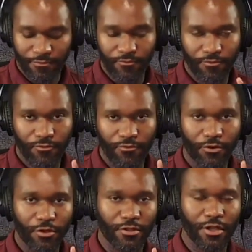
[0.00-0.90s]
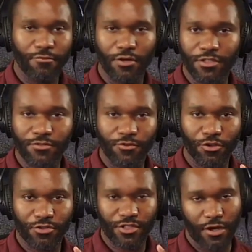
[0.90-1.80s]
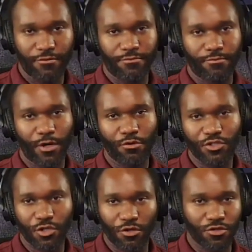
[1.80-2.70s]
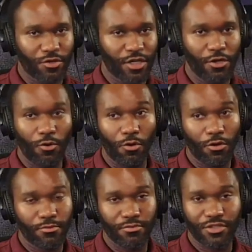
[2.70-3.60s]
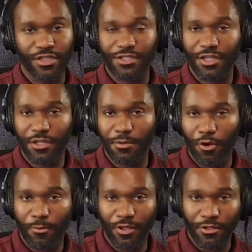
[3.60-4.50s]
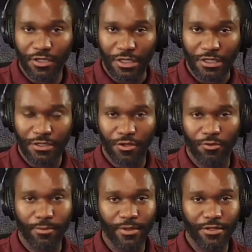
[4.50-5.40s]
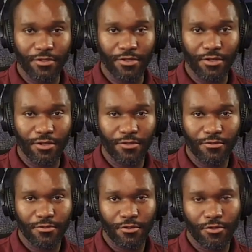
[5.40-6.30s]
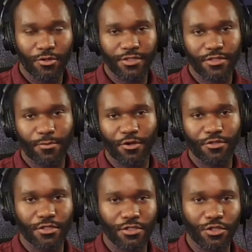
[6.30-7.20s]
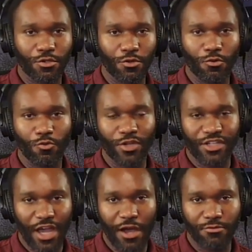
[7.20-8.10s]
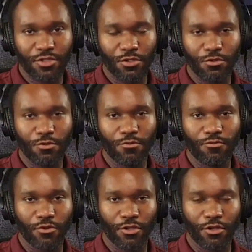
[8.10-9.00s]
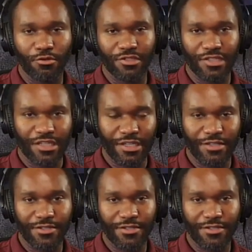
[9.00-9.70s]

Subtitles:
for your loved ones or for yourself, post-surgery or just needing mobility equipment, Chris is the person to reach out to for those needs.